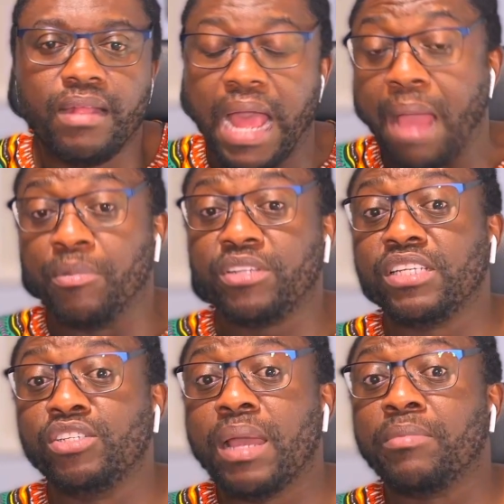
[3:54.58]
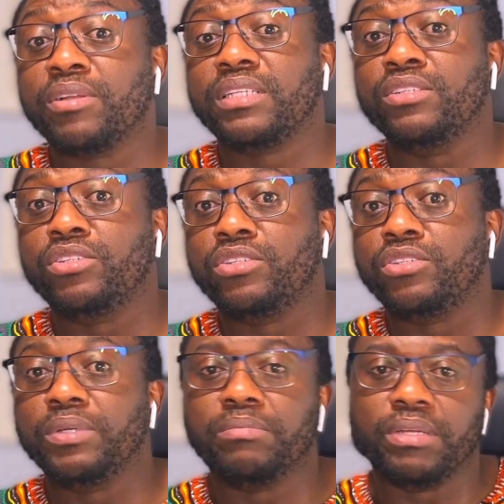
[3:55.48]
I'm not saying you should do
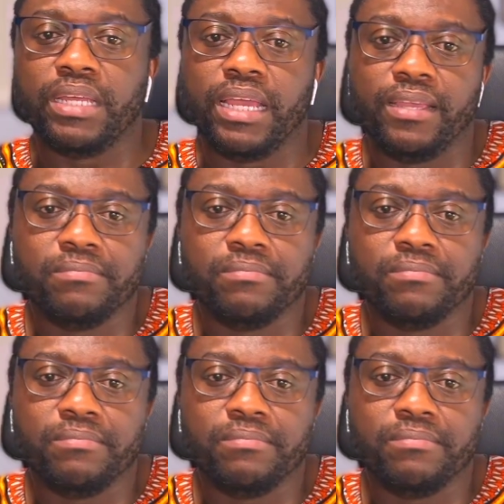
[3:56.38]
it, but hey.